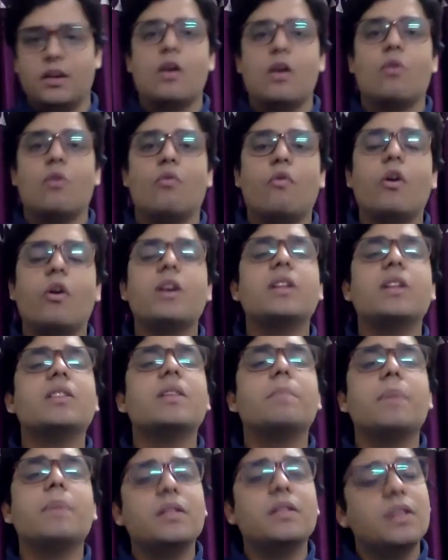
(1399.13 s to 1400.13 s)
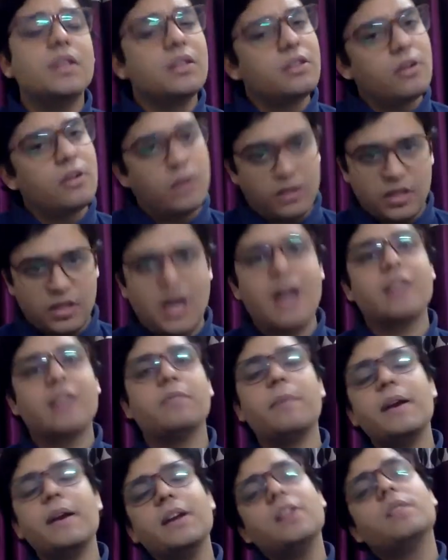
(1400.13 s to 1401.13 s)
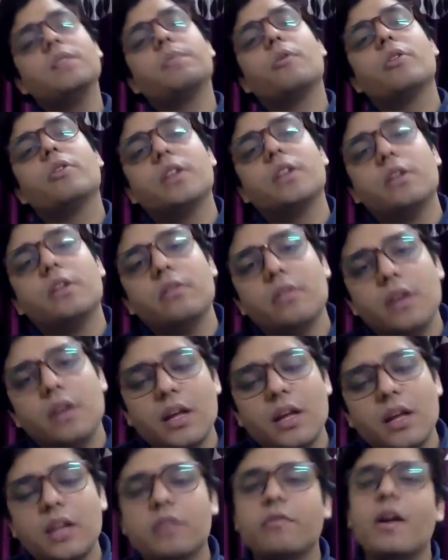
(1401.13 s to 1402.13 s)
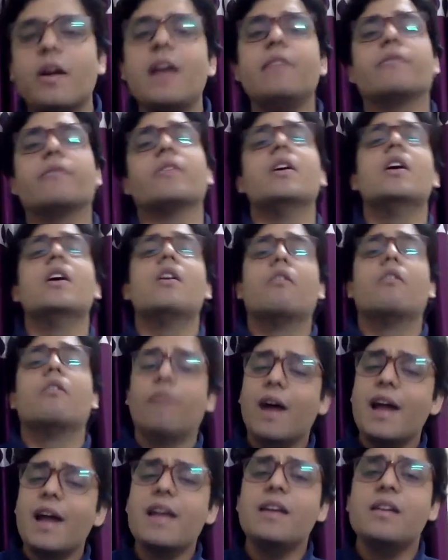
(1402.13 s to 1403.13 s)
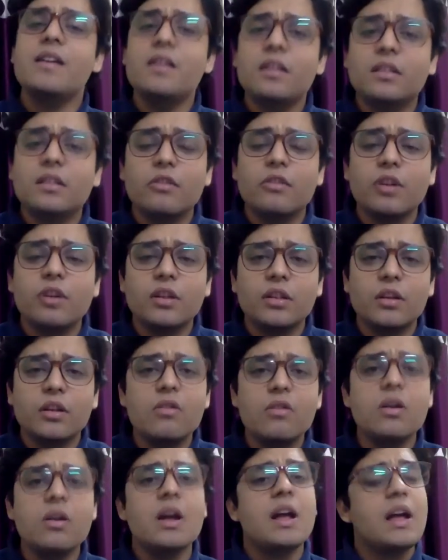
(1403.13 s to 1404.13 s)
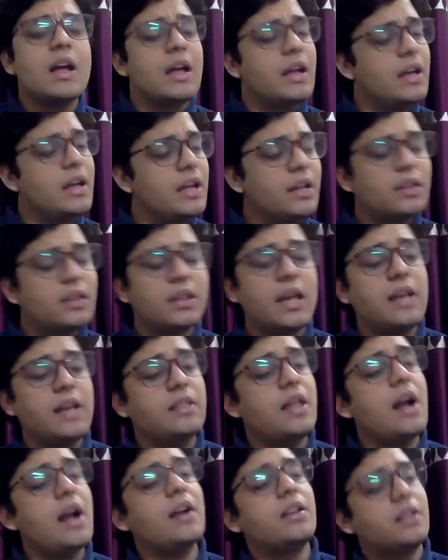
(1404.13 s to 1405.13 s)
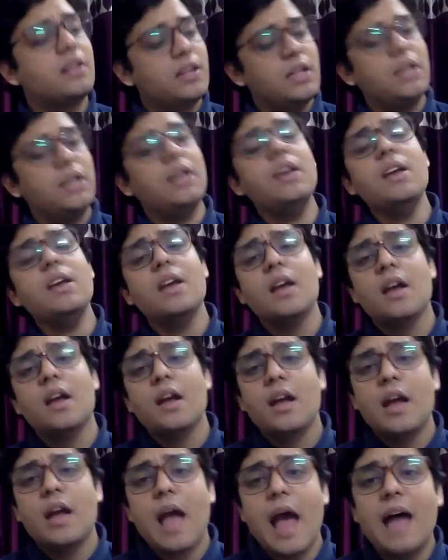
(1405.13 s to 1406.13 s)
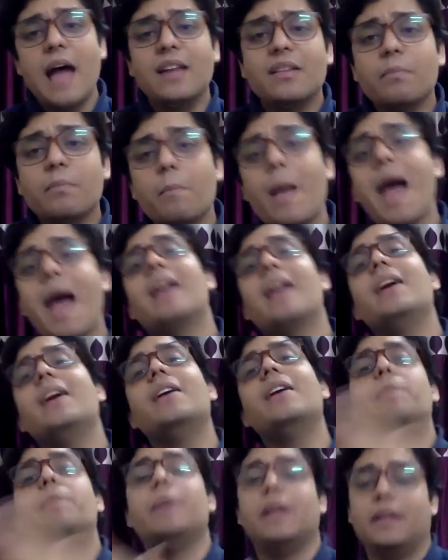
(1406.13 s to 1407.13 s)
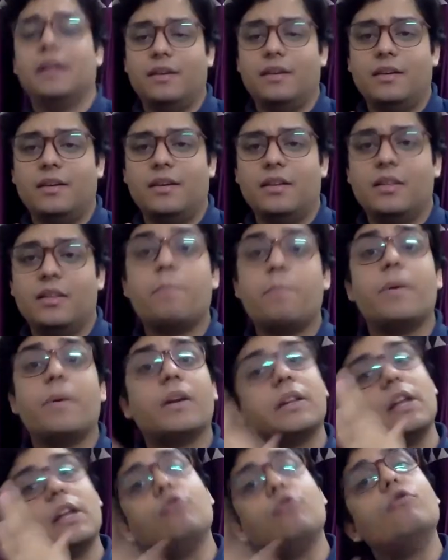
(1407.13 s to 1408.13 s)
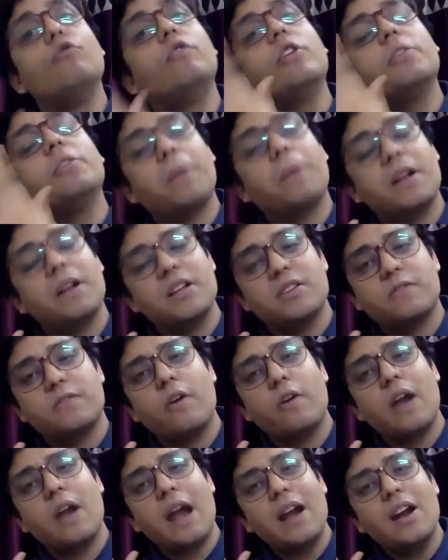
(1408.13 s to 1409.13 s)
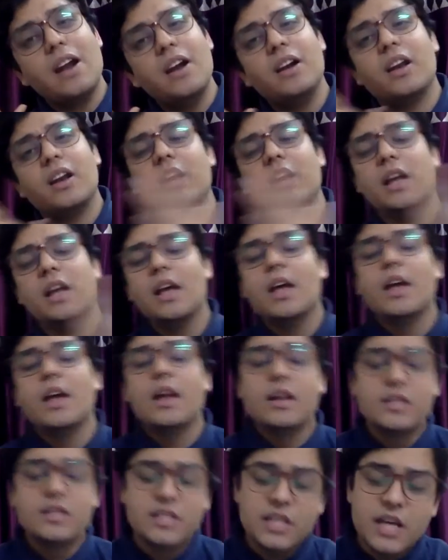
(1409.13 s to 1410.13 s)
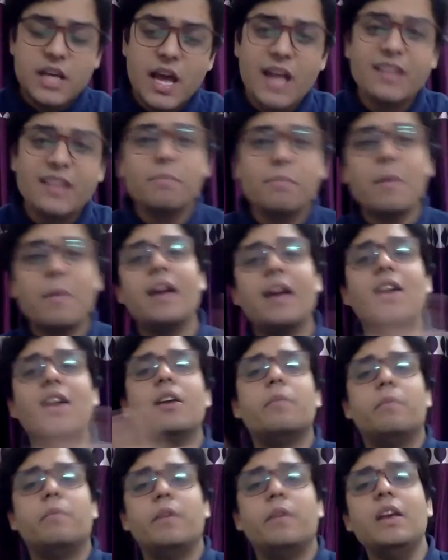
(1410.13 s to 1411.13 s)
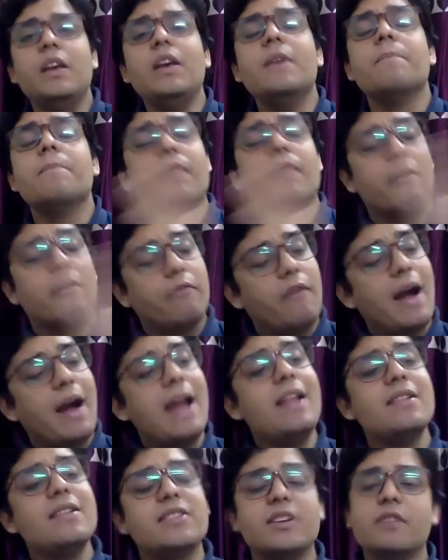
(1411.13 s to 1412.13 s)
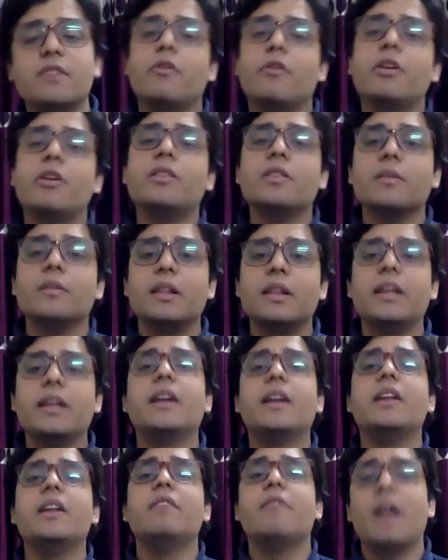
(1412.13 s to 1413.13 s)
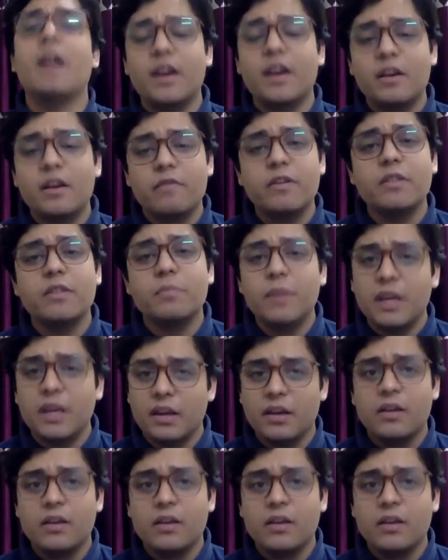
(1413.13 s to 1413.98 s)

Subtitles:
What is the basis of the husband is prosecuting his wife? Why he is saying so? He is saying that C has married B, the person who was punished for adultery. She has married B while she was legally wedded with me.